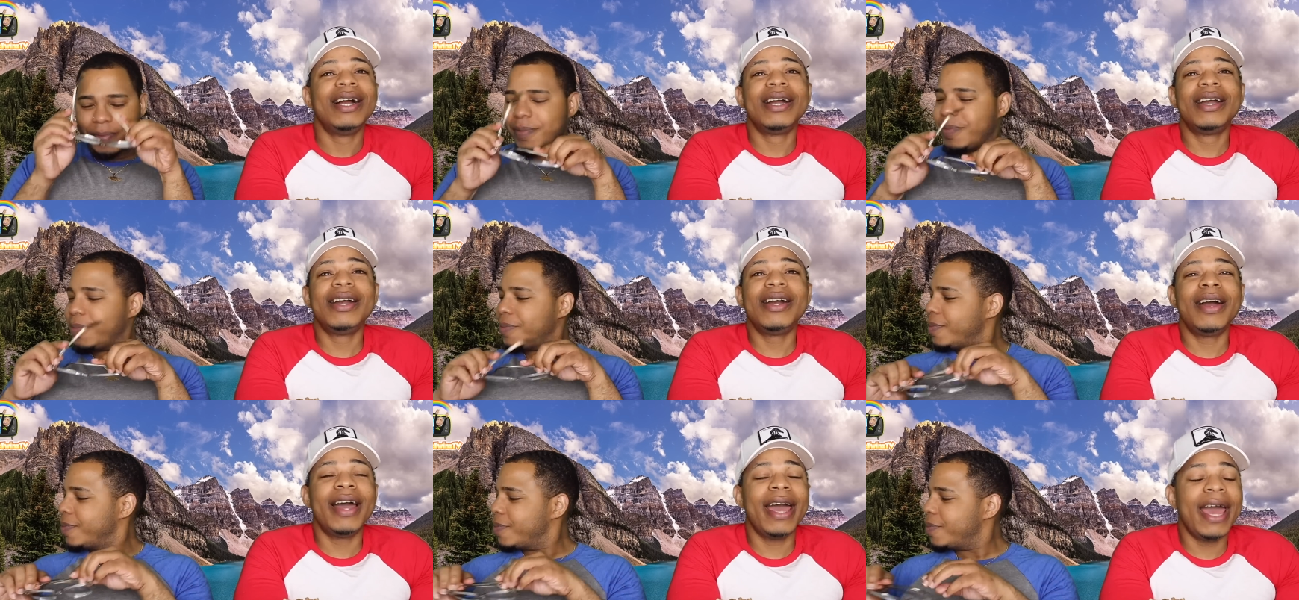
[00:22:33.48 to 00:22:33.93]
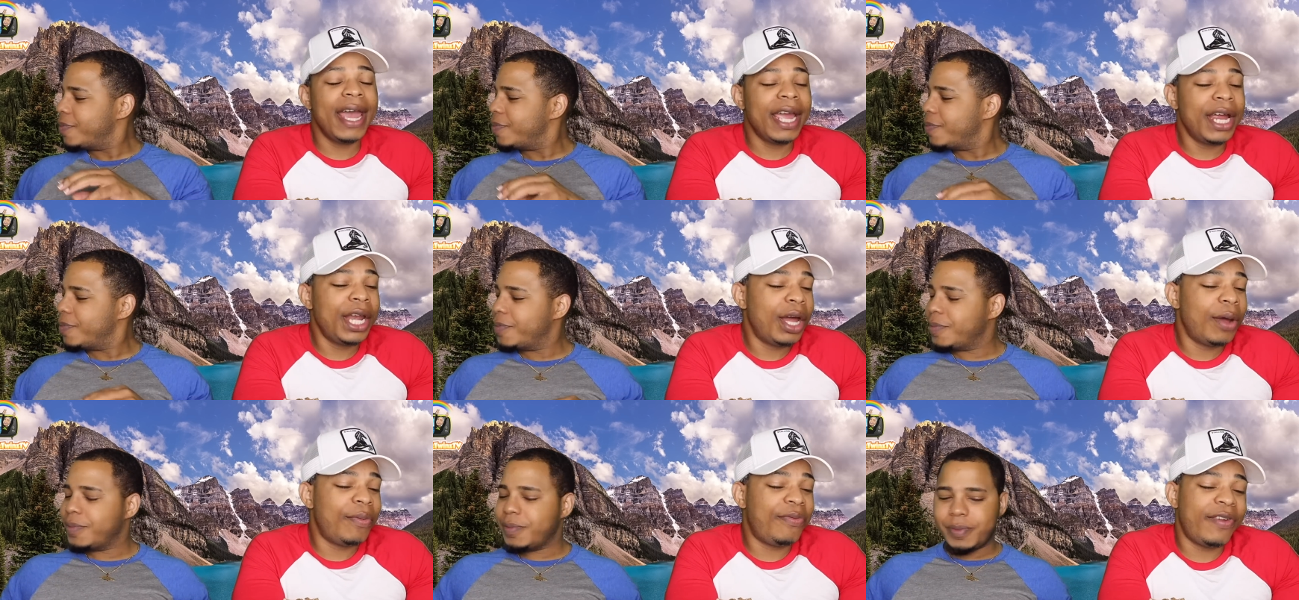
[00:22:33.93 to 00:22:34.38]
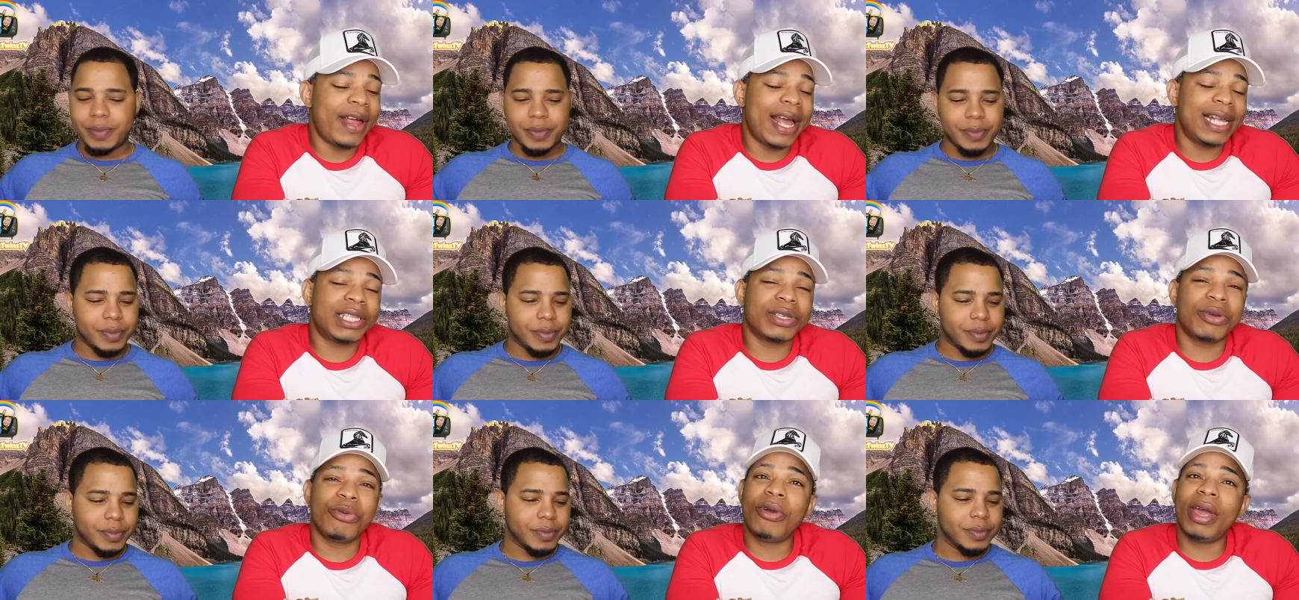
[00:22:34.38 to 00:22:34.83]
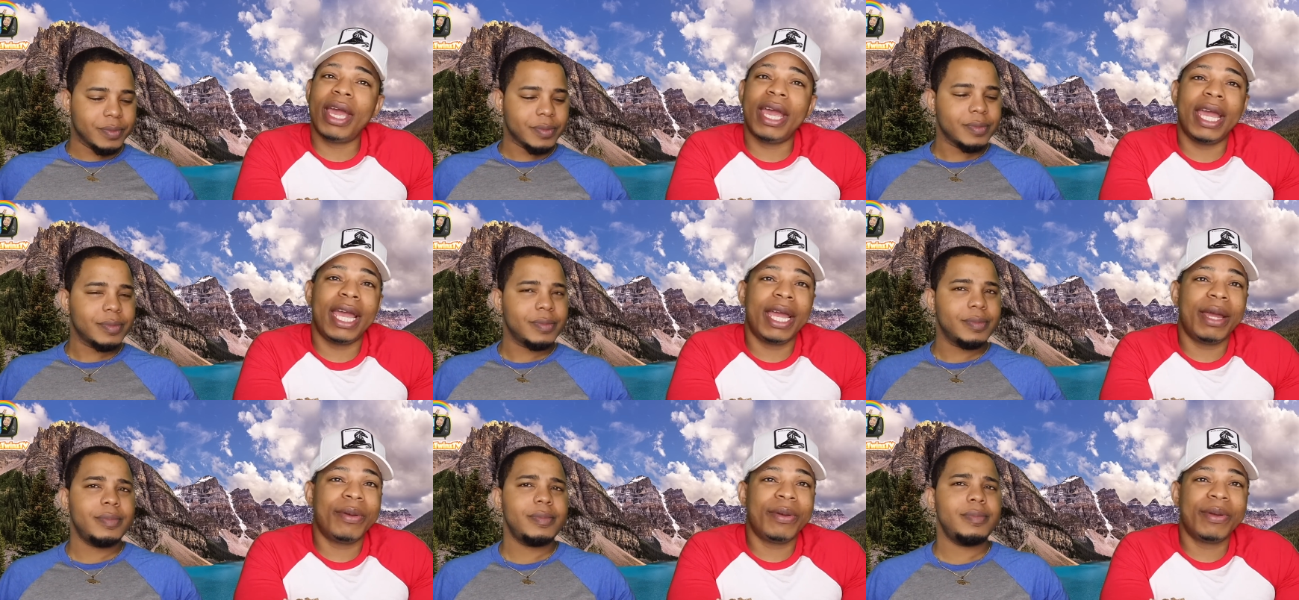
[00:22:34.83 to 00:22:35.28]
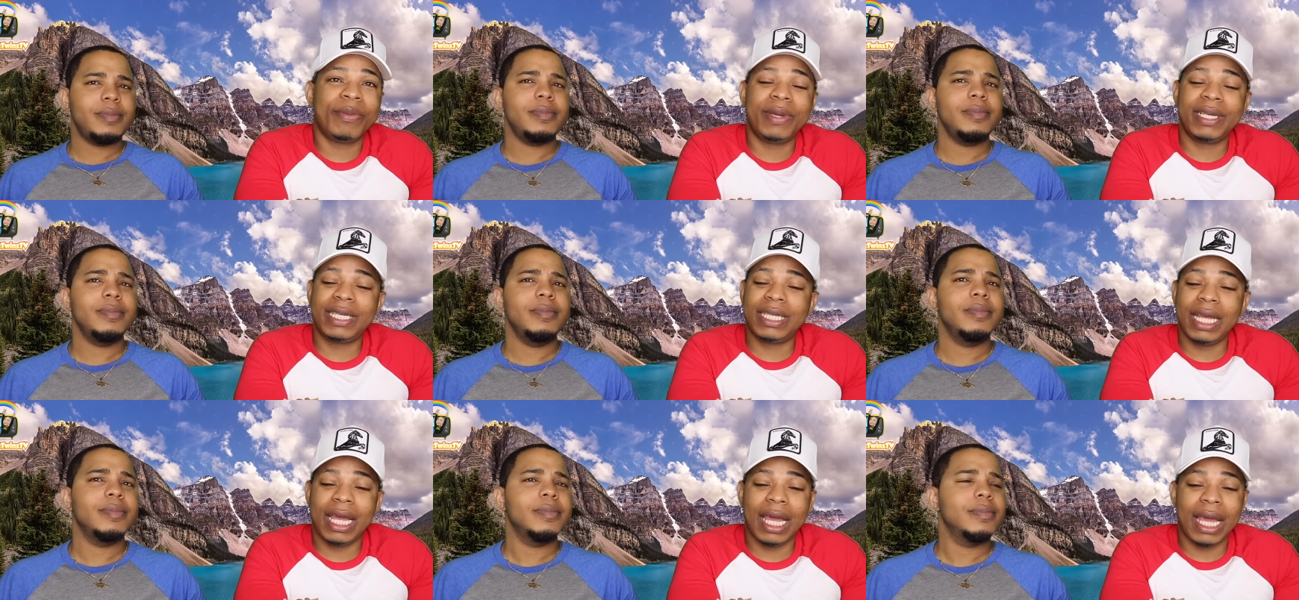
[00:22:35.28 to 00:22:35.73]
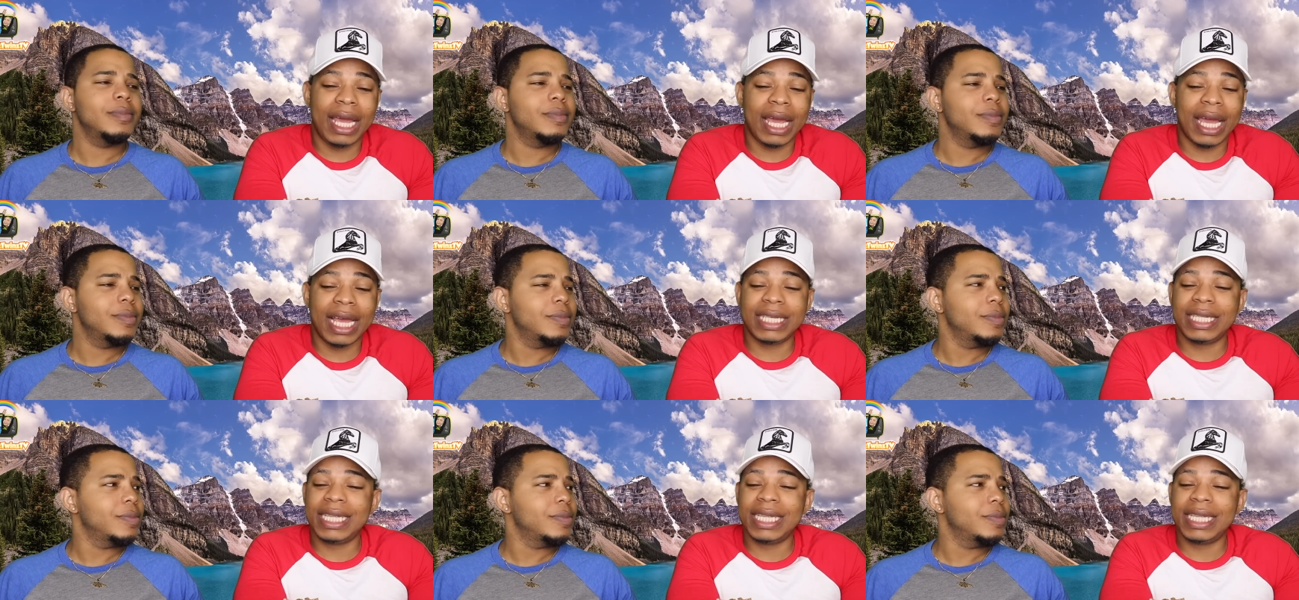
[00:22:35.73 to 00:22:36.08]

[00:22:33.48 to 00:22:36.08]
Speaker 1: Girl, hang it up, flat screen, Miss Thing.